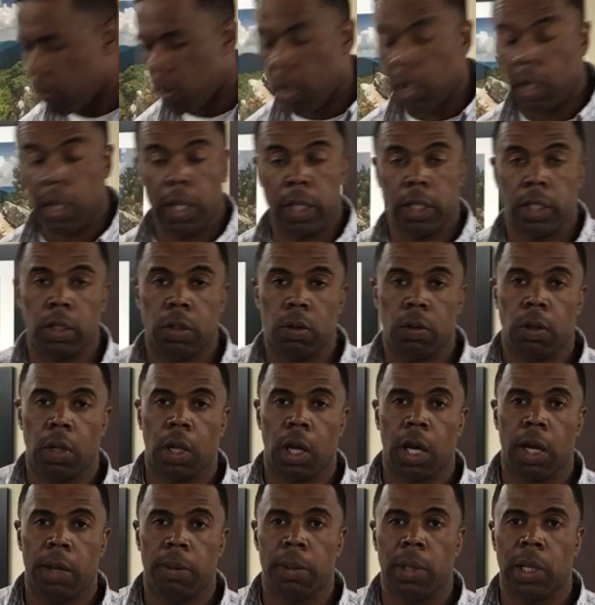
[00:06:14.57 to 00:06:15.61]
I like to go to
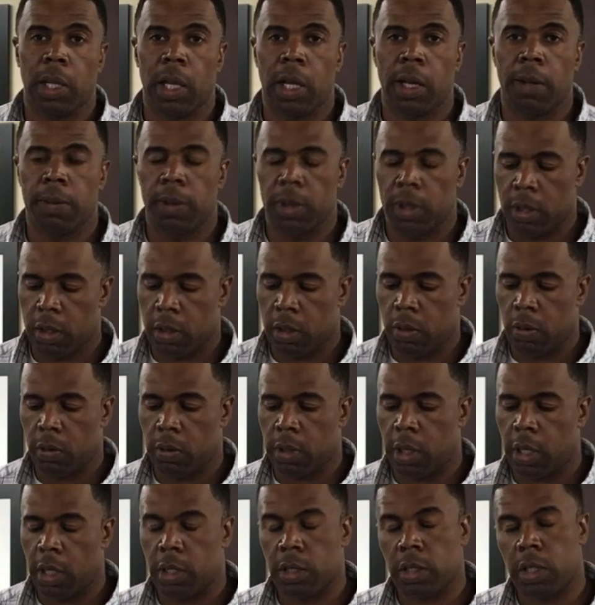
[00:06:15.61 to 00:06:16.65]
Hobby Lobby,
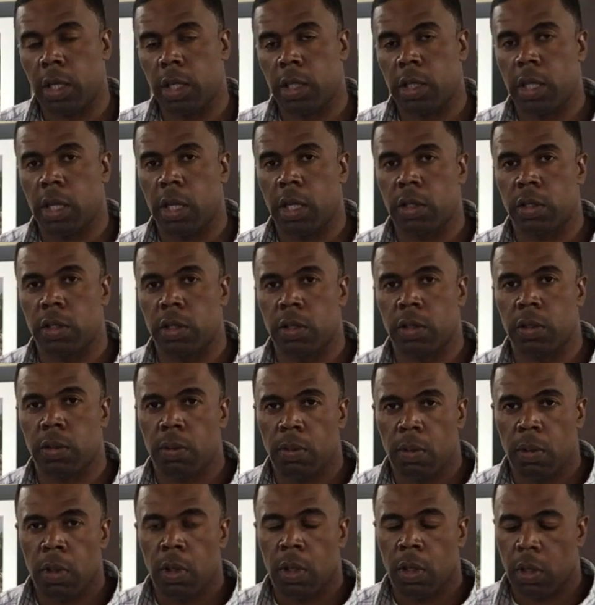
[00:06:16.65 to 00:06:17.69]
do things like that, just
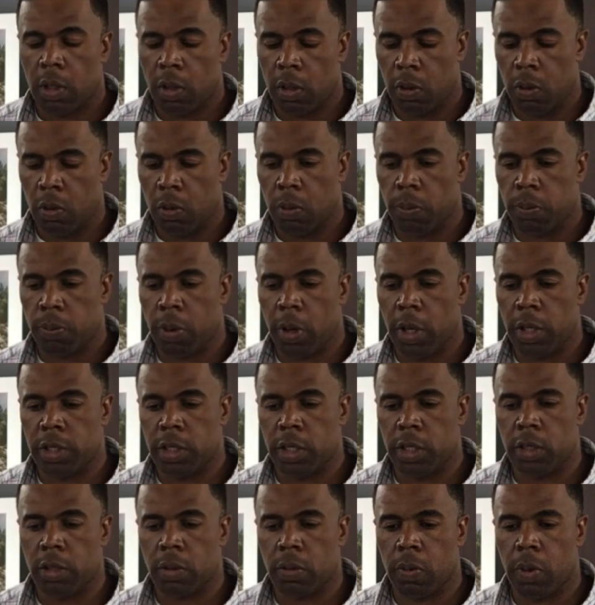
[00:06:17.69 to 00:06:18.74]
little
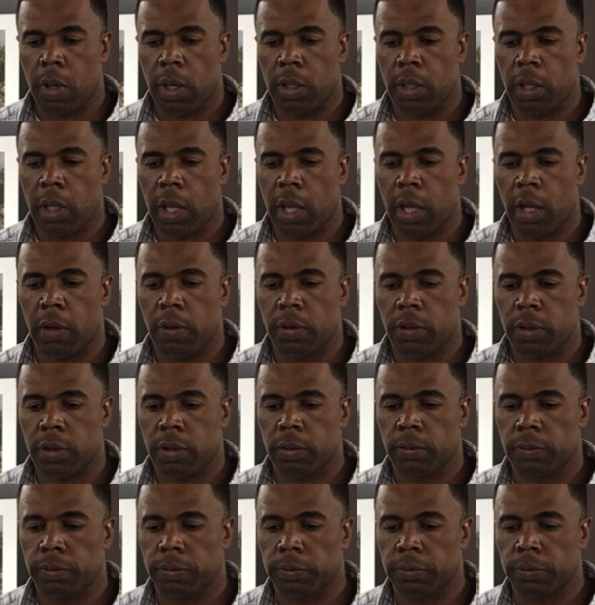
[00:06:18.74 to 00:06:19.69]
projects around the house.